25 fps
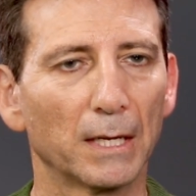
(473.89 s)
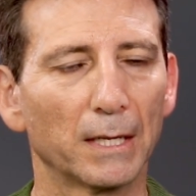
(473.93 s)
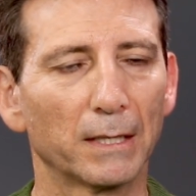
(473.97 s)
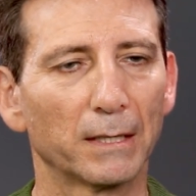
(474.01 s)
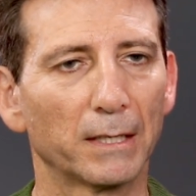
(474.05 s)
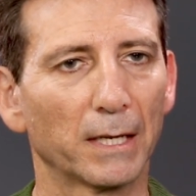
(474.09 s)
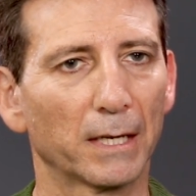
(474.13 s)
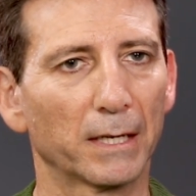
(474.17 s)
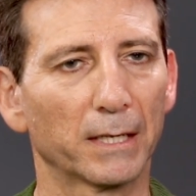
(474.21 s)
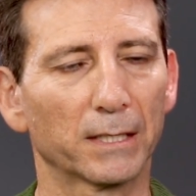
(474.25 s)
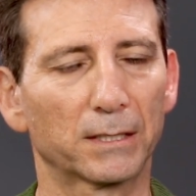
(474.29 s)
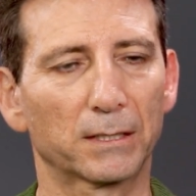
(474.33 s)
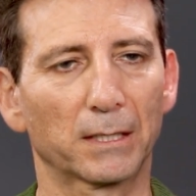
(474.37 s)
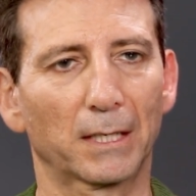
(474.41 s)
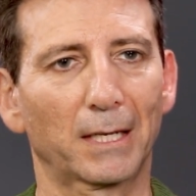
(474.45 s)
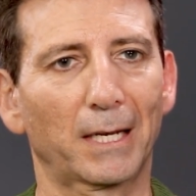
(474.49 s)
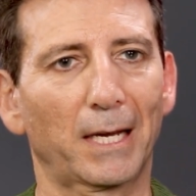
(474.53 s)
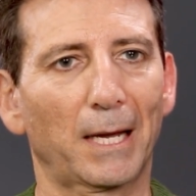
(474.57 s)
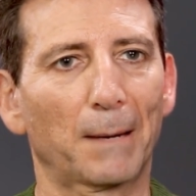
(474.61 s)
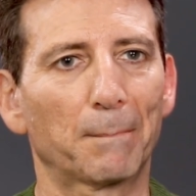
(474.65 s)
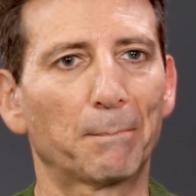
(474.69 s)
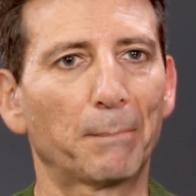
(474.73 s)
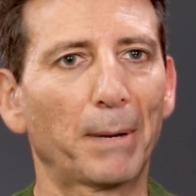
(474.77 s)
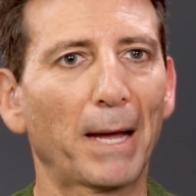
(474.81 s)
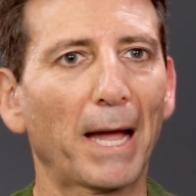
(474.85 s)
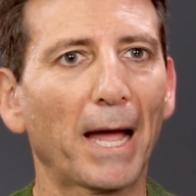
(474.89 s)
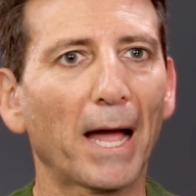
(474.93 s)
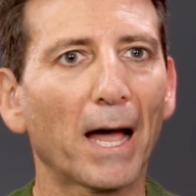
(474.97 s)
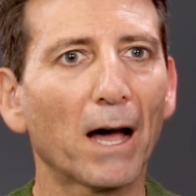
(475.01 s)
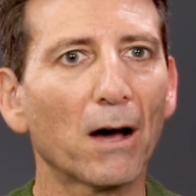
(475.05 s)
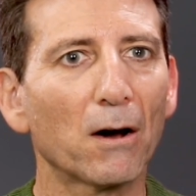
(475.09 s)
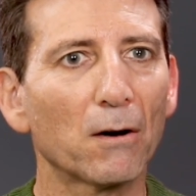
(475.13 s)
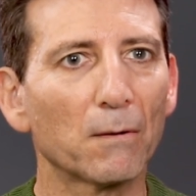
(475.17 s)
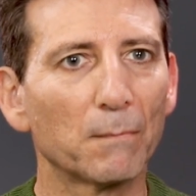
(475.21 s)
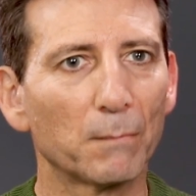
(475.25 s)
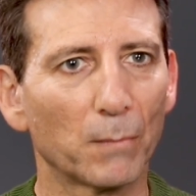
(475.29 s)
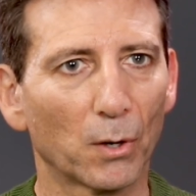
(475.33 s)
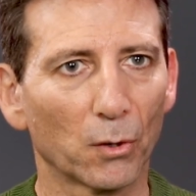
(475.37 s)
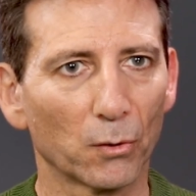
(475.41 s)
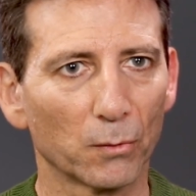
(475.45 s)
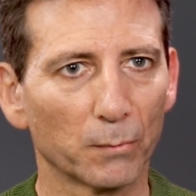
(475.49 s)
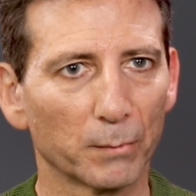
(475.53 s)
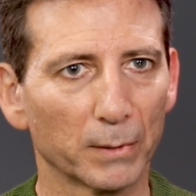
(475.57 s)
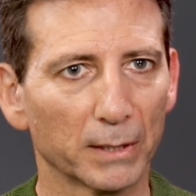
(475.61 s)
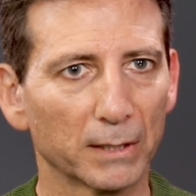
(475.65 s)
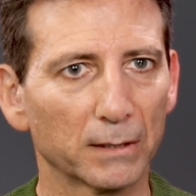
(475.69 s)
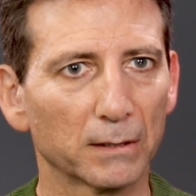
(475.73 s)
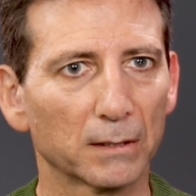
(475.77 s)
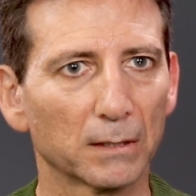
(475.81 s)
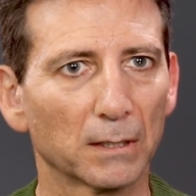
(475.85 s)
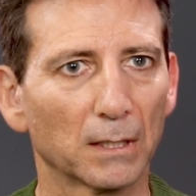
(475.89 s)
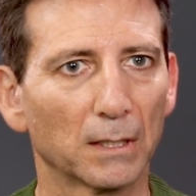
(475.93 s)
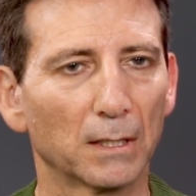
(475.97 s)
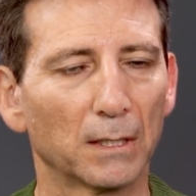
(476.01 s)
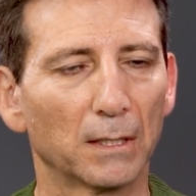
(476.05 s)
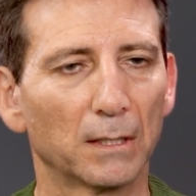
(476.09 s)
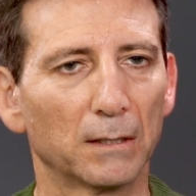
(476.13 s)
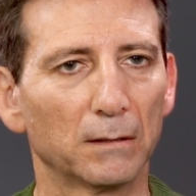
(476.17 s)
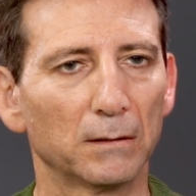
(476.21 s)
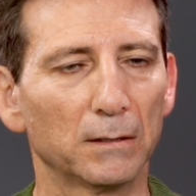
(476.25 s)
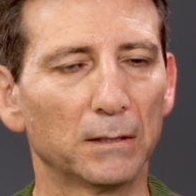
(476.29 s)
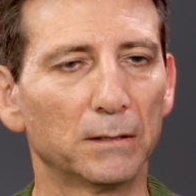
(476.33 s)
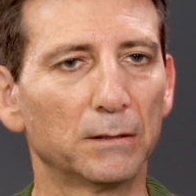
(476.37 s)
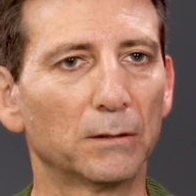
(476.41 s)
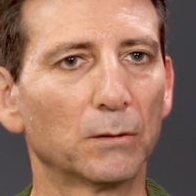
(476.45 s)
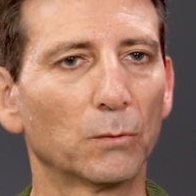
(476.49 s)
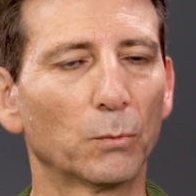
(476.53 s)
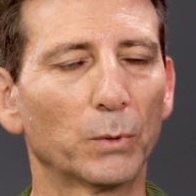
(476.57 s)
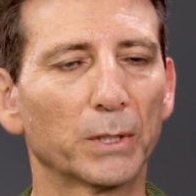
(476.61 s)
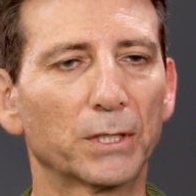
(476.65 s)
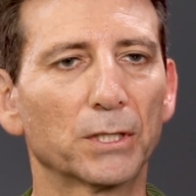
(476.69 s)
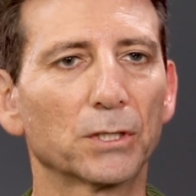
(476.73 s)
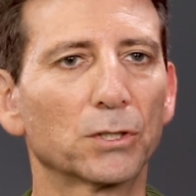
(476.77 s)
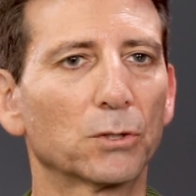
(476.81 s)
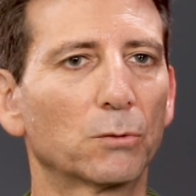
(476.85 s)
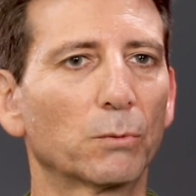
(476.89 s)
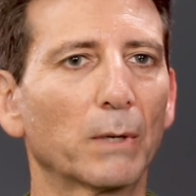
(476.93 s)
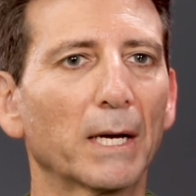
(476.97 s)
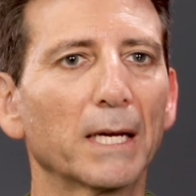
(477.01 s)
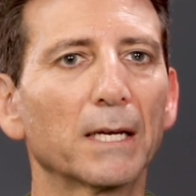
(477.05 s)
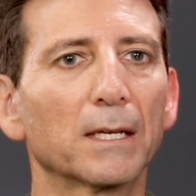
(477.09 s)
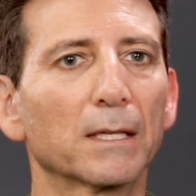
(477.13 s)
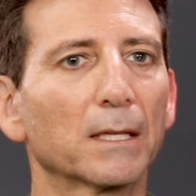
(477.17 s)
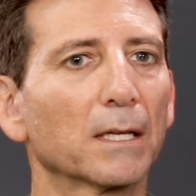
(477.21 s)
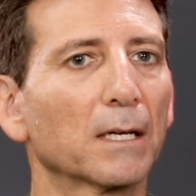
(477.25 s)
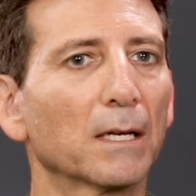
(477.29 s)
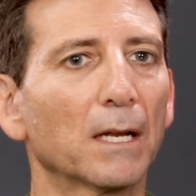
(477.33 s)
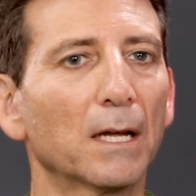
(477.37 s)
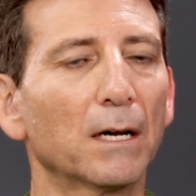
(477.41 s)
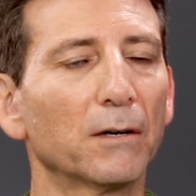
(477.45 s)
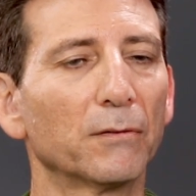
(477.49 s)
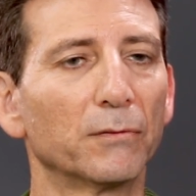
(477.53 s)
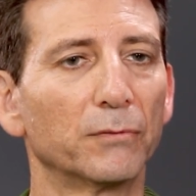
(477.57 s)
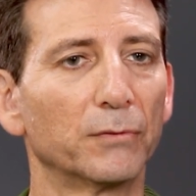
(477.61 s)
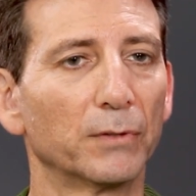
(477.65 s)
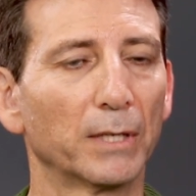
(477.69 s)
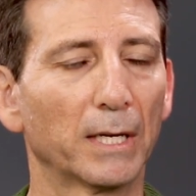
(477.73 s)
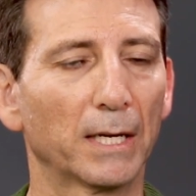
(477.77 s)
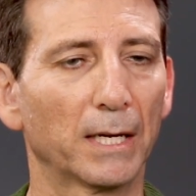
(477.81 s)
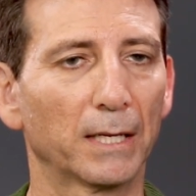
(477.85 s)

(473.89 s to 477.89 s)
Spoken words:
then it's a kapow moment, which is greater than love.